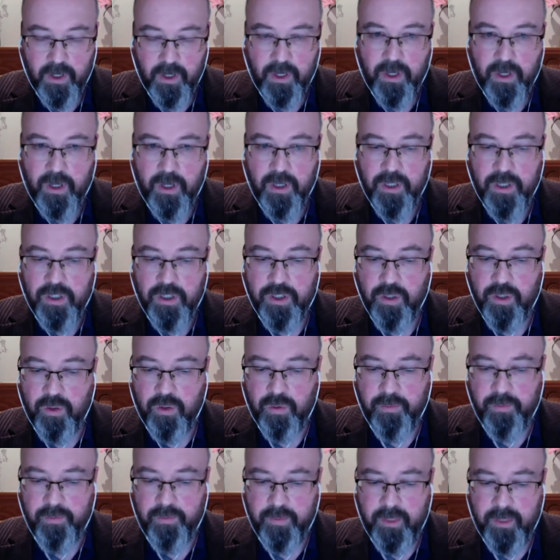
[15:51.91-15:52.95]

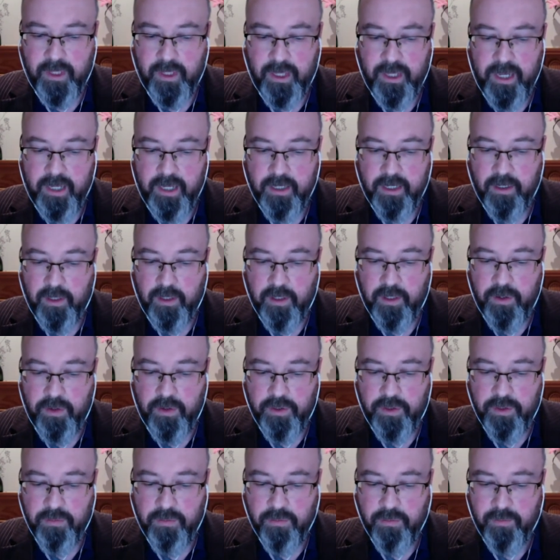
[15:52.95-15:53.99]
So in
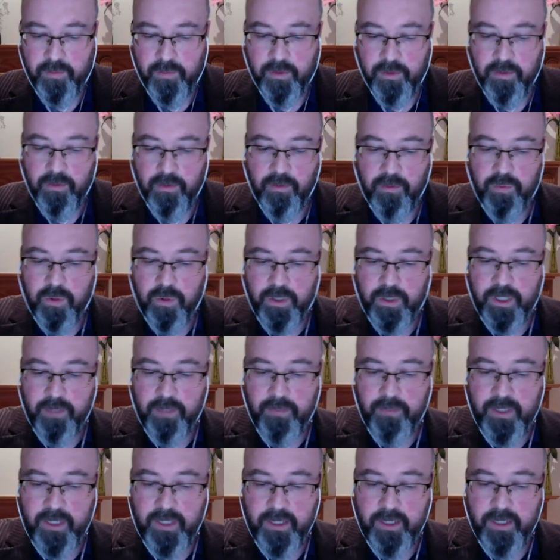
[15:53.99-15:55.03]
conclusion, what can
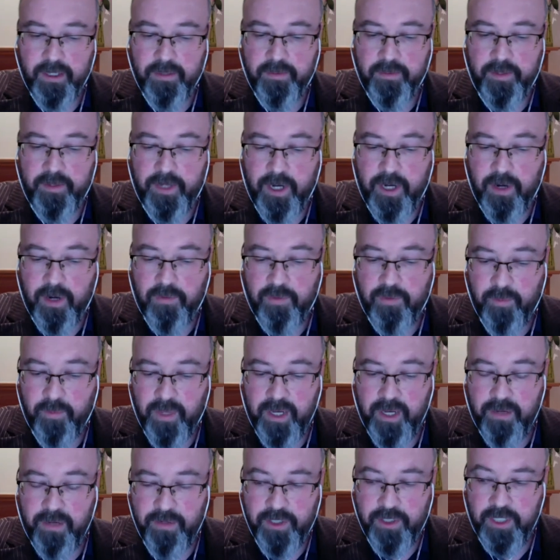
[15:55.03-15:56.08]
we learn from
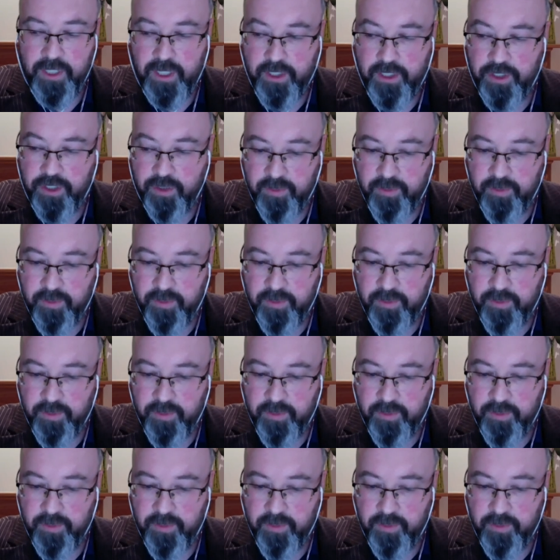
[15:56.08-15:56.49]
Irish kingship?